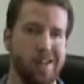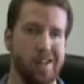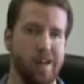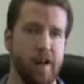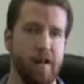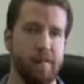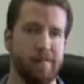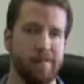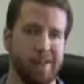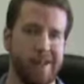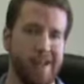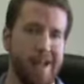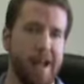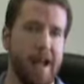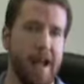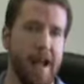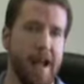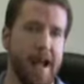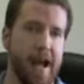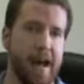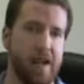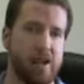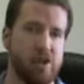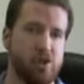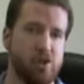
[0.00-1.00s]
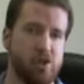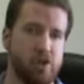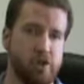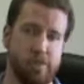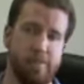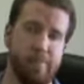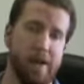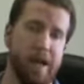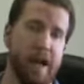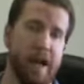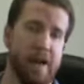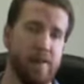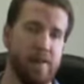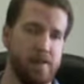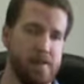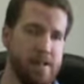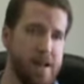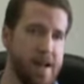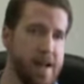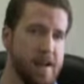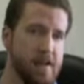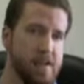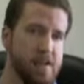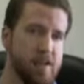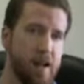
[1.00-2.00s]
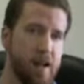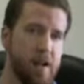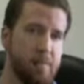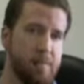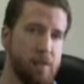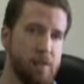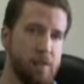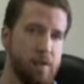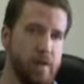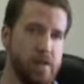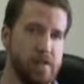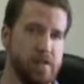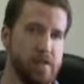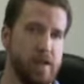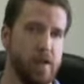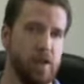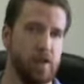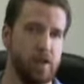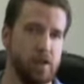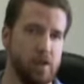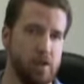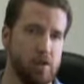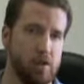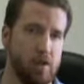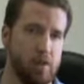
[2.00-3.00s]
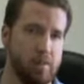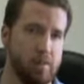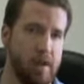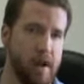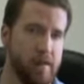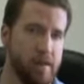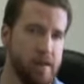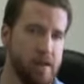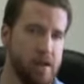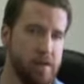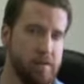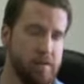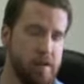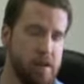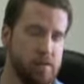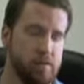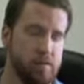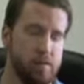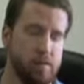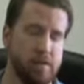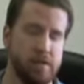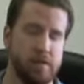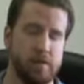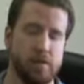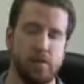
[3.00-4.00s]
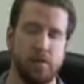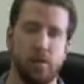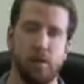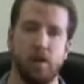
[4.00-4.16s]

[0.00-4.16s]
enough cash to pay the tax liabilities that are incurred by the individuals.